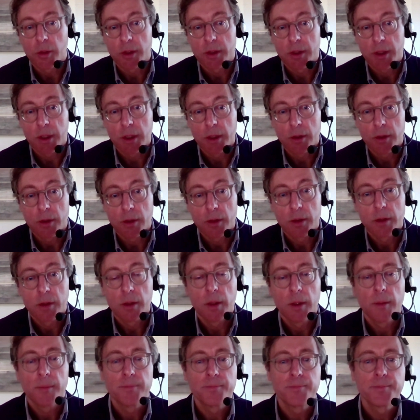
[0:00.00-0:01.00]
The number
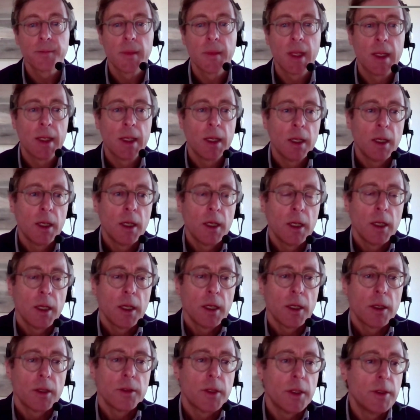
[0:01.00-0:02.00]
of cross-border
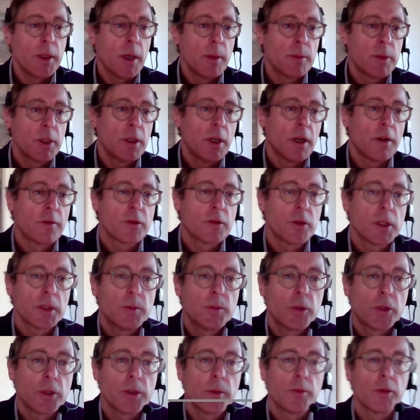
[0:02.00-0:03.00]
proceedings
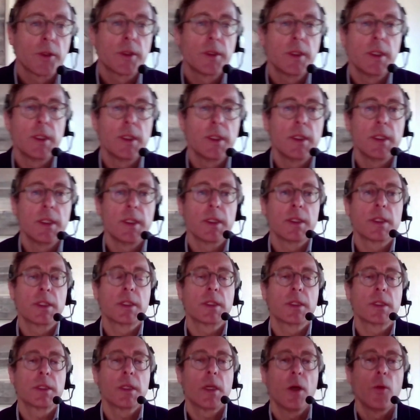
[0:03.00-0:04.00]
where IT
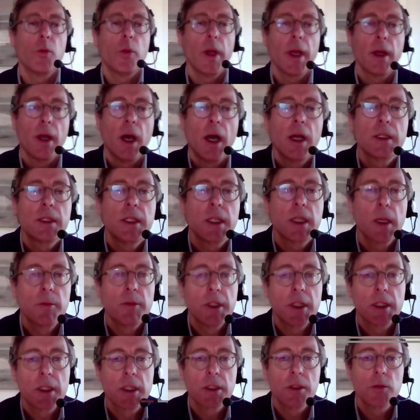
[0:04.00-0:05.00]
communications will
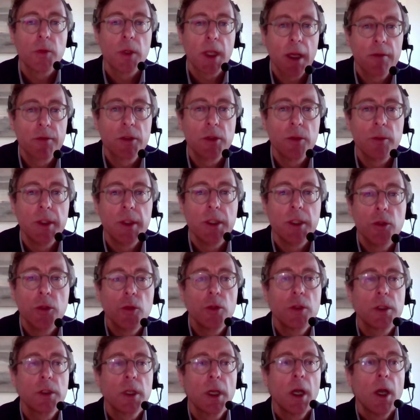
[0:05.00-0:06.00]
have to be used
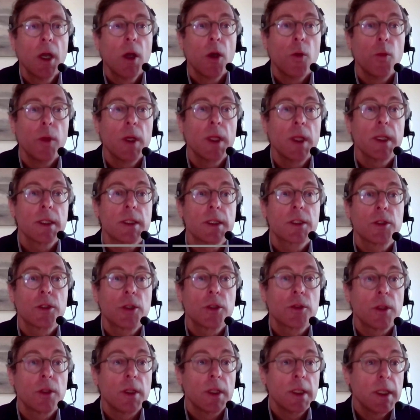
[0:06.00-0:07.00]
will
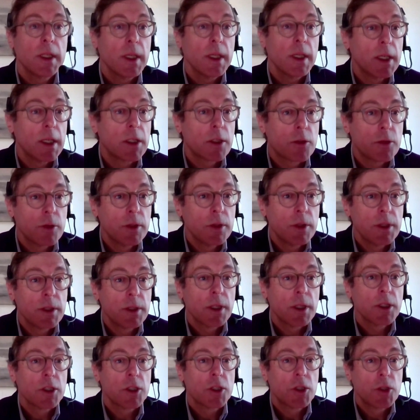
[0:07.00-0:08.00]
certainly increase
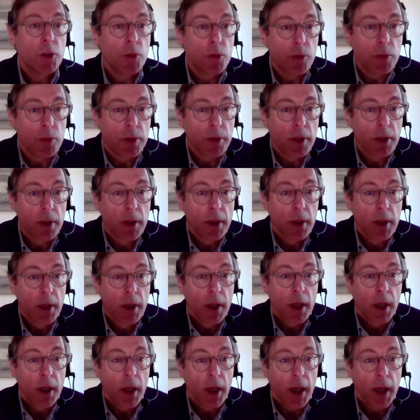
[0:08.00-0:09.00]
soon.
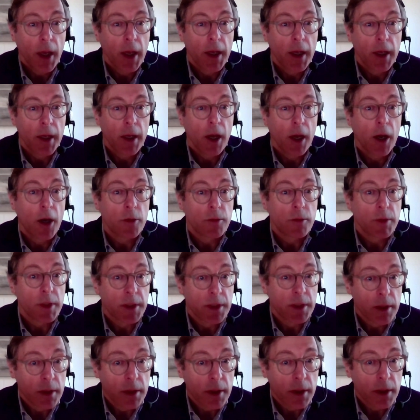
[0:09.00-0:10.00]
A
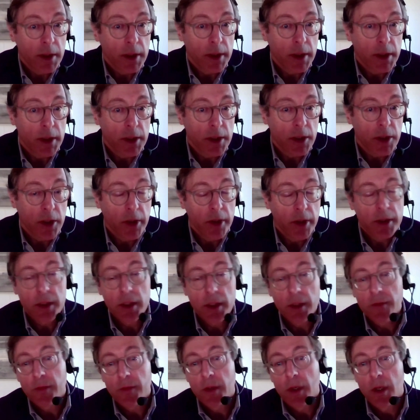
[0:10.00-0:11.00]
horizontal
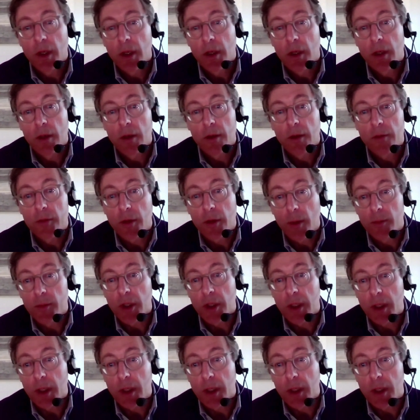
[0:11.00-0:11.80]
initiative from the